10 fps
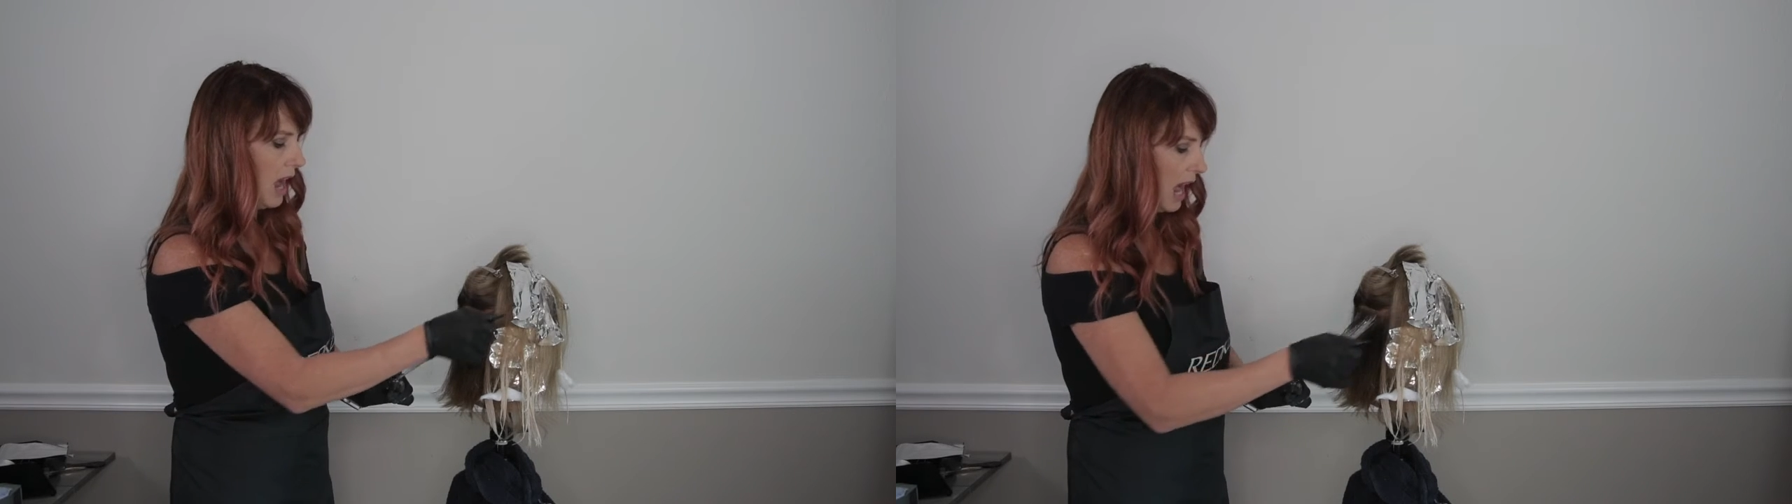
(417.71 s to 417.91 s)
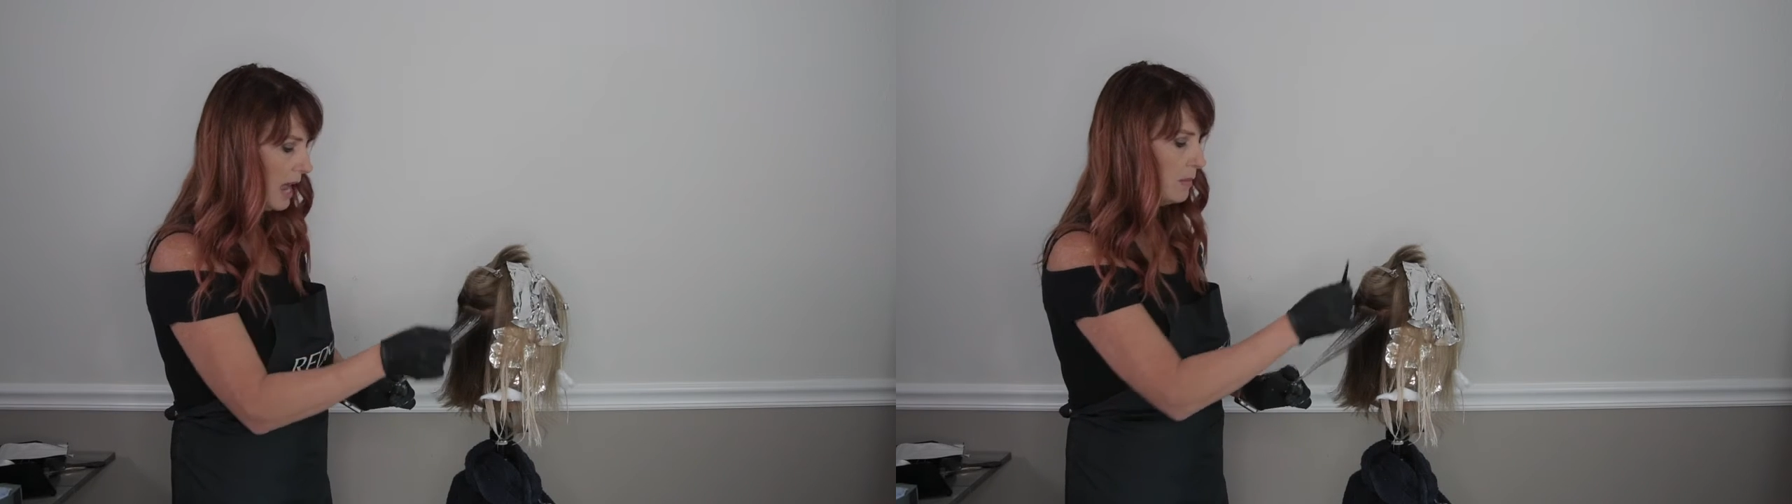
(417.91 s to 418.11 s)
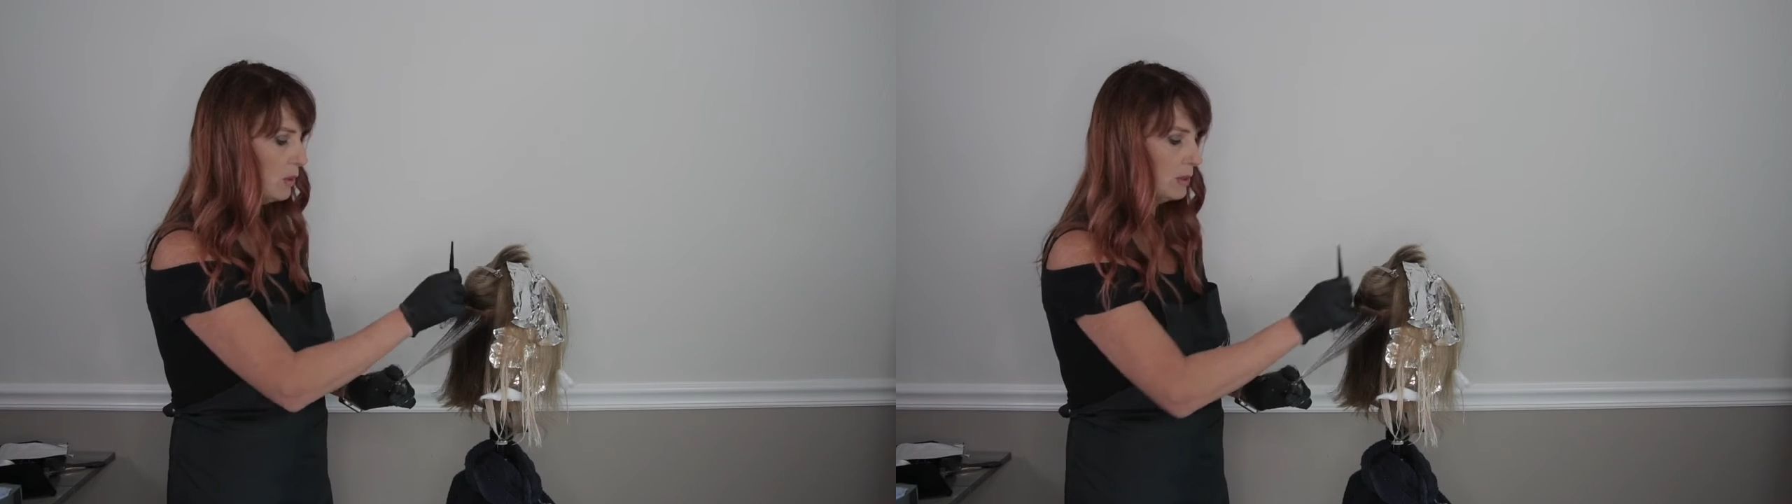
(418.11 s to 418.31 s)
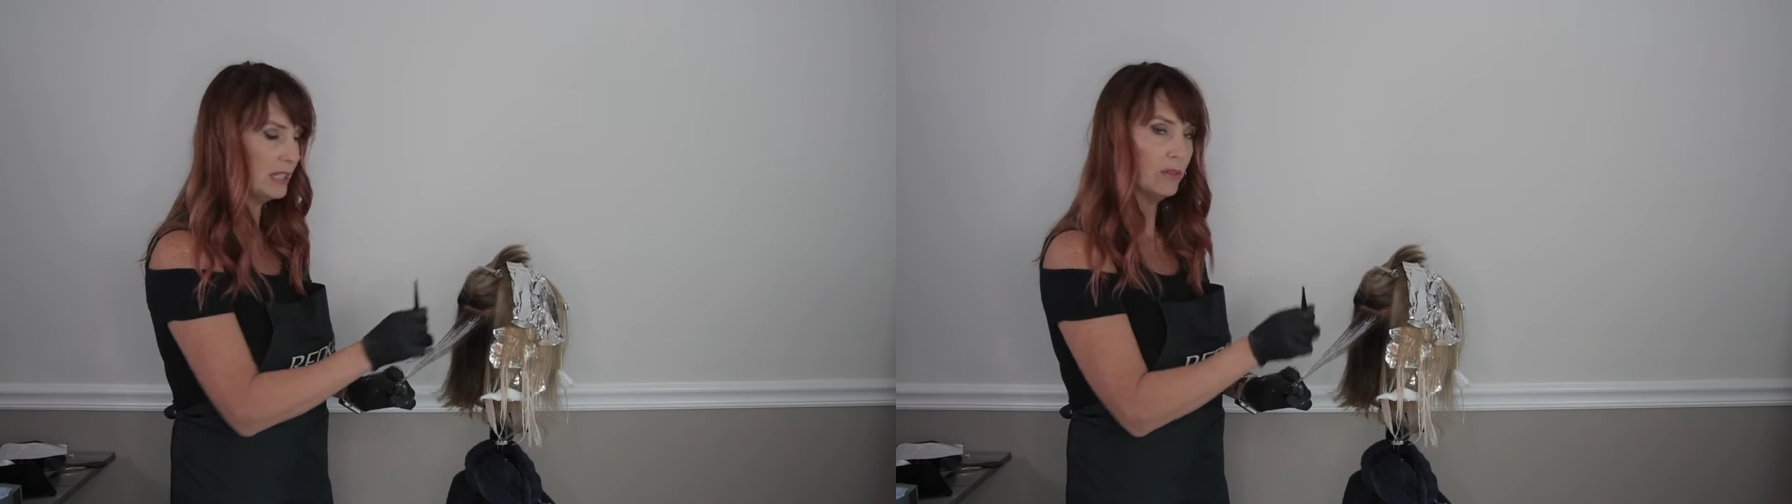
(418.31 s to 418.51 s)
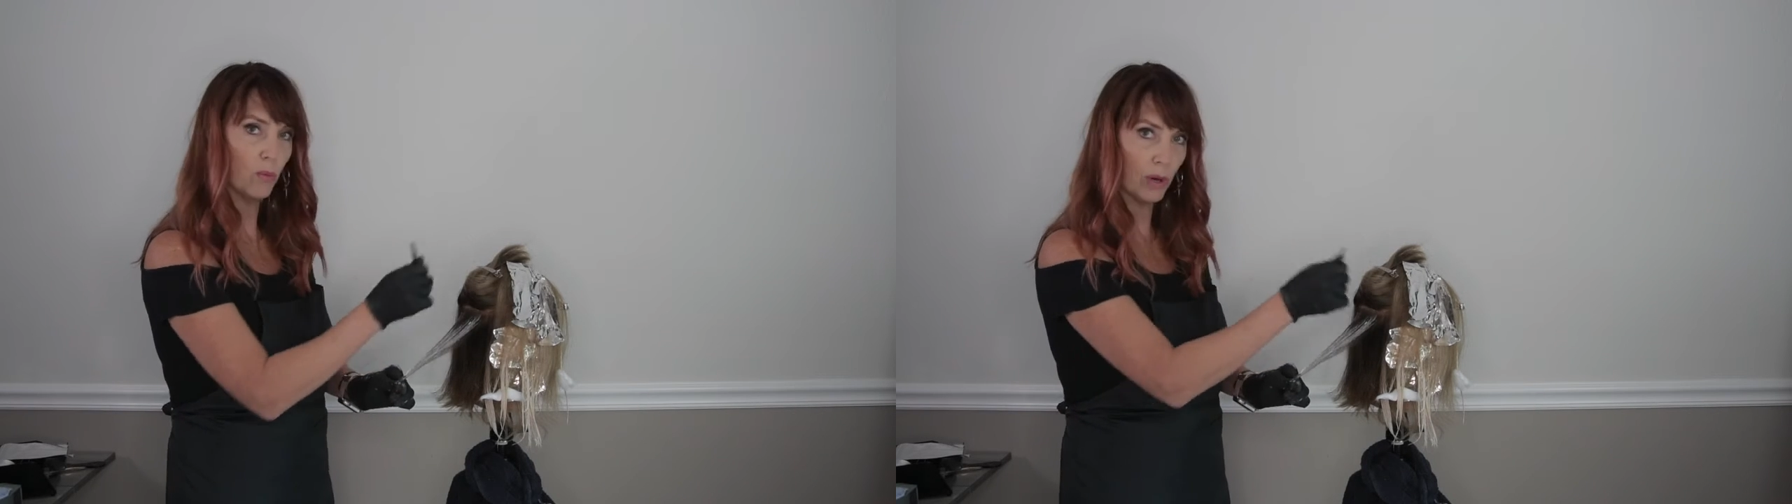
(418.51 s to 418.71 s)
I'm
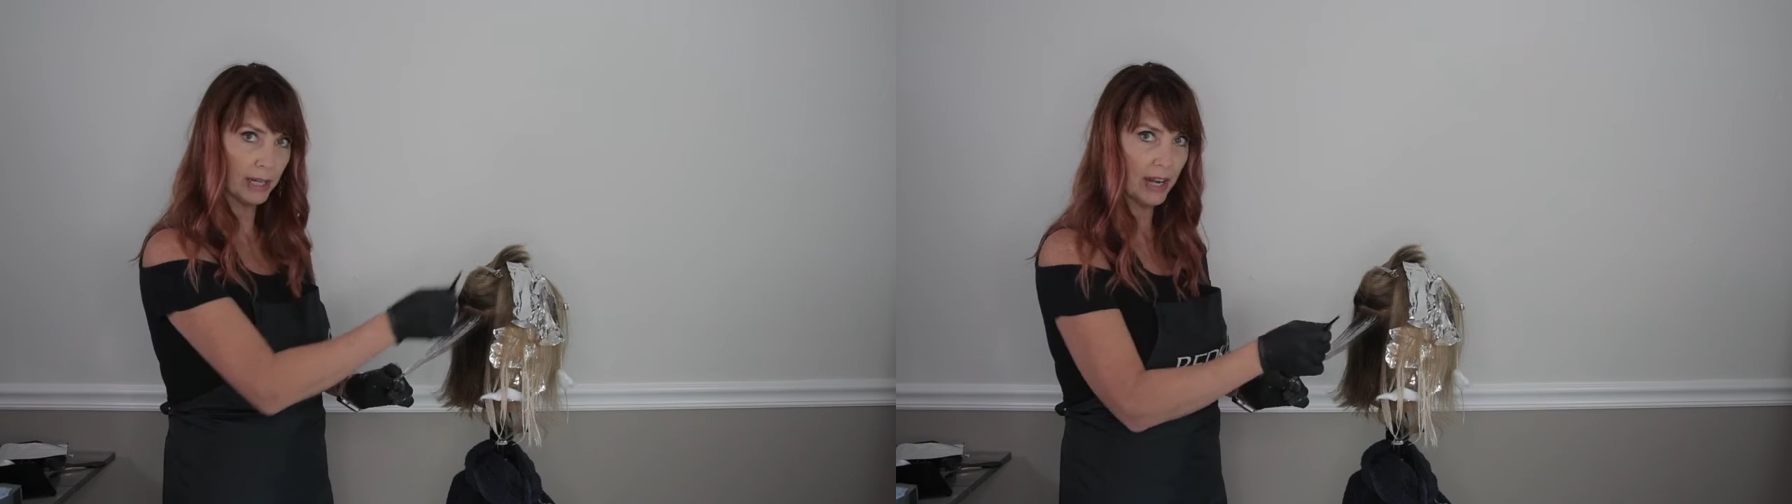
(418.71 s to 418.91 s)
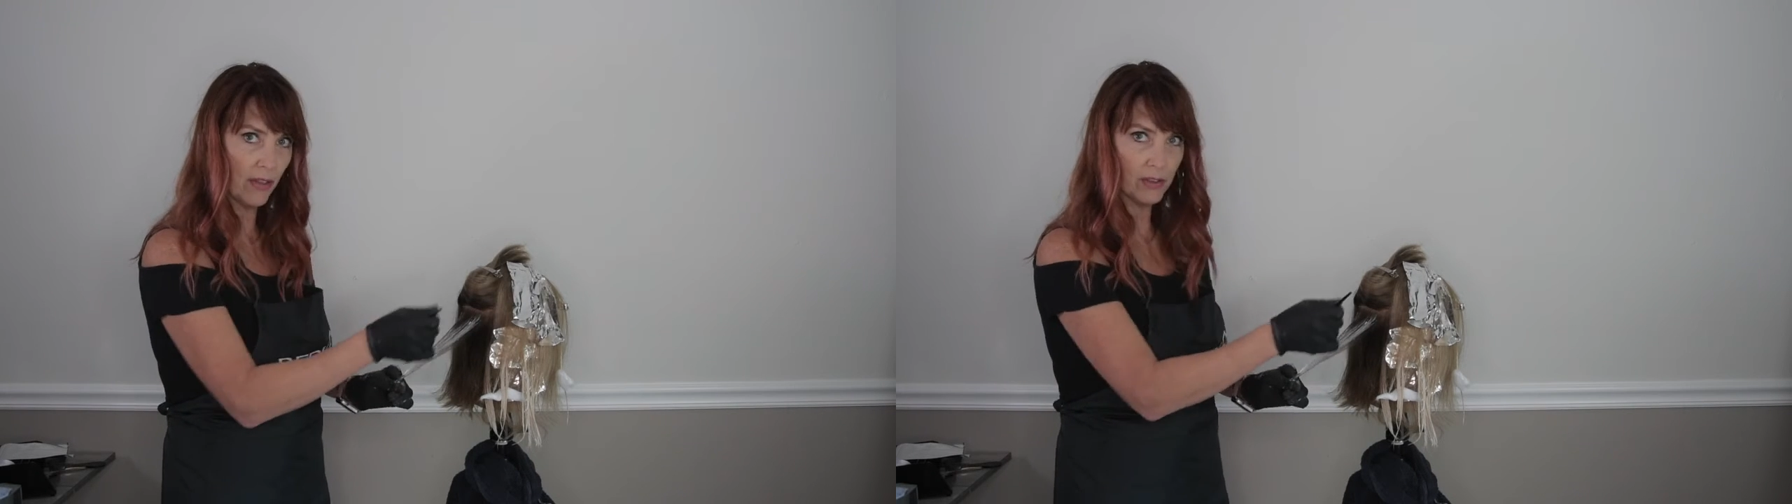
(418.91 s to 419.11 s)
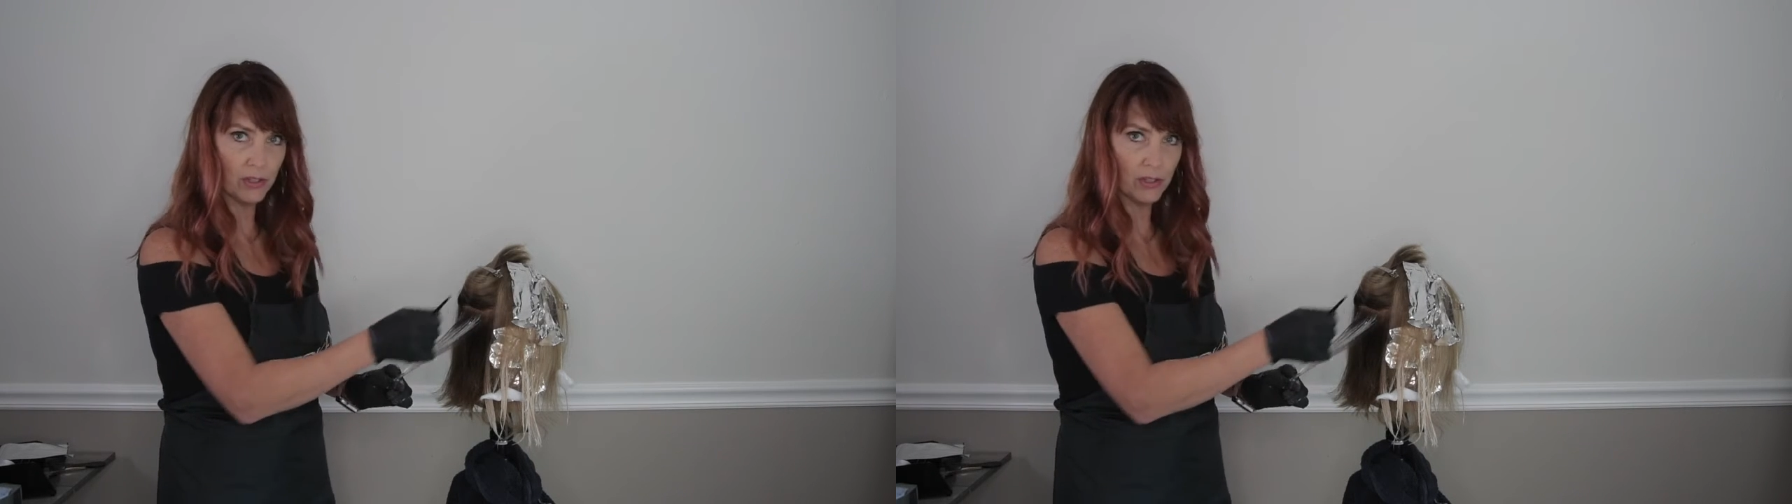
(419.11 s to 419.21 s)
only working on the